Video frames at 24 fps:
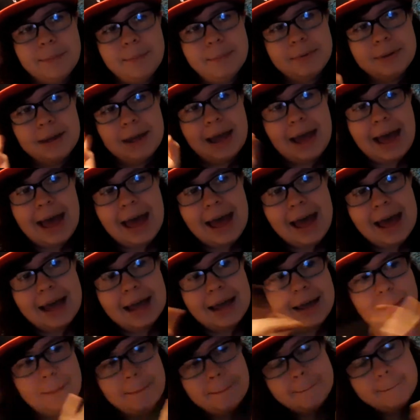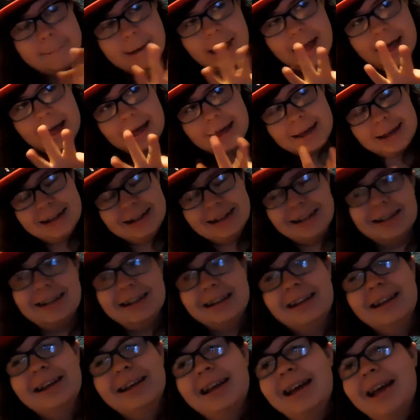say, hey, bye,
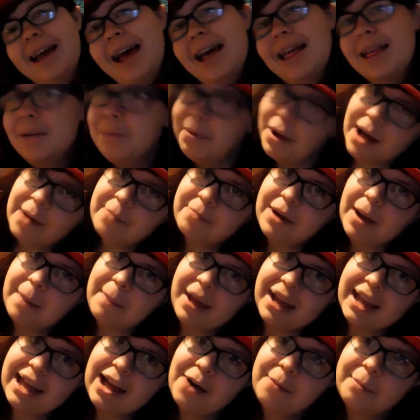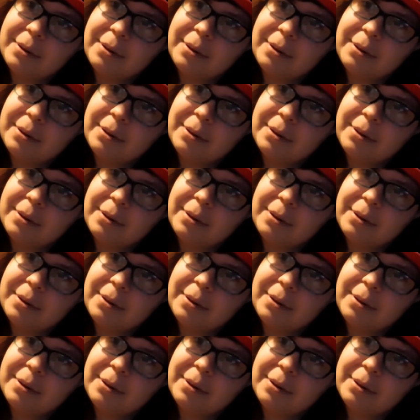and then pop right back out.